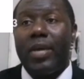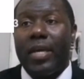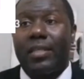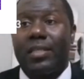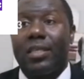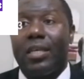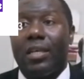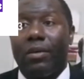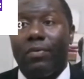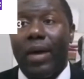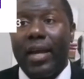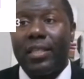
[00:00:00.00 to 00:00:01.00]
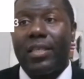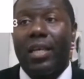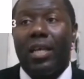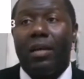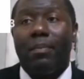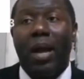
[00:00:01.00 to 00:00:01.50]
risk, right?
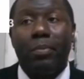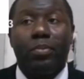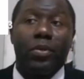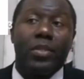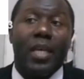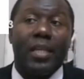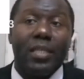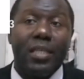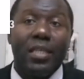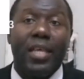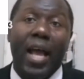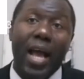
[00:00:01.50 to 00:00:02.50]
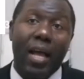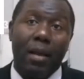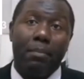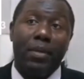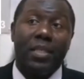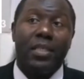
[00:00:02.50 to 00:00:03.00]
By protecting their
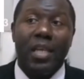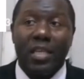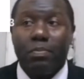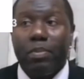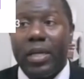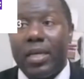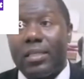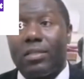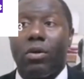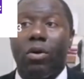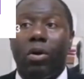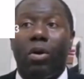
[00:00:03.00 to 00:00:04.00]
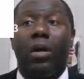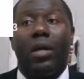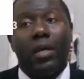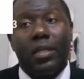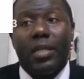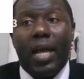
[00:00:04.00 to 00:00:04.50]
business place or
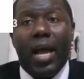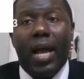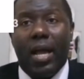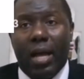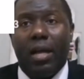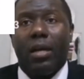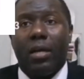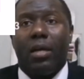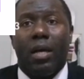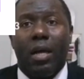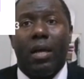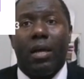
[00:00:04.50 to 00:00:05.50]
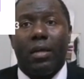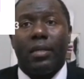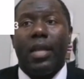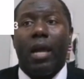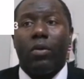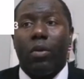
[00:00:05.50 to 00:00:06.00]

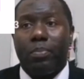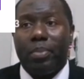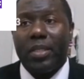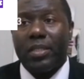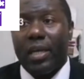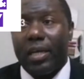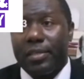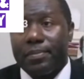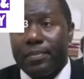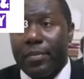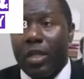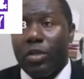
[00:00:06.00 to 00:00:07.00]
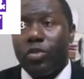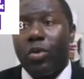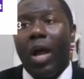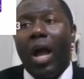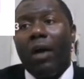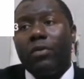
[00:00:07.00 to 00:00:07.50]
their computers.
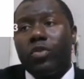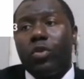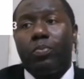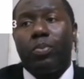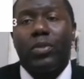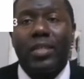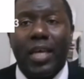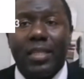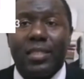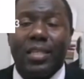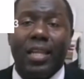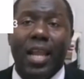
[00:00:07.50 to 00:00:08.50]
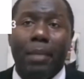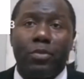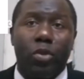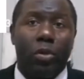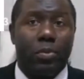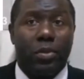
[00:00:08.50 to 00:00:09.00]
So how to protect the
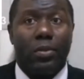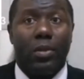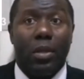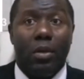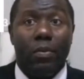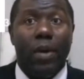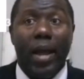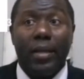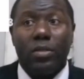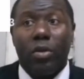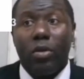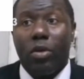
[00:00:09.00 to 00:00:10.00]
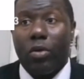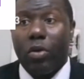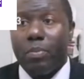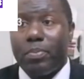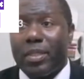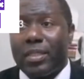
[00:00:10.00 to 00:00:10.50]
laptops, right, or your
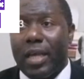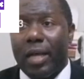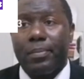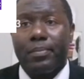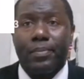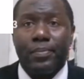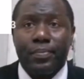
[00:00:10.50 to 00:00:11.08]
computer?